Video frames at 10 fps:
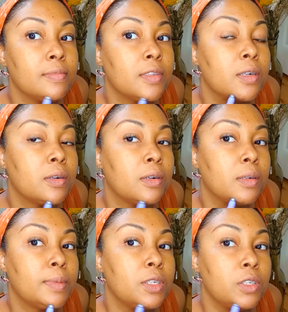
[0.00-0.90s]
They're
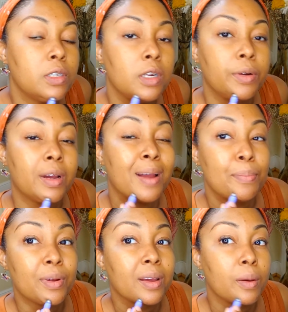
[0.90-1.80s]
all on my chin area. I
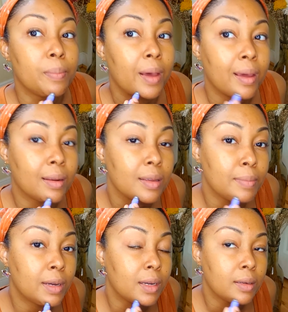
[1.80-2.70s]
break out badly,
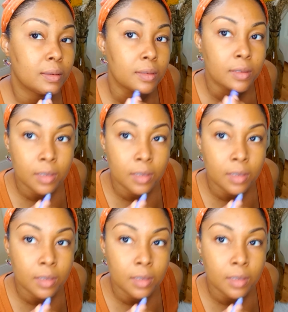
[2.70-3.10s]
man.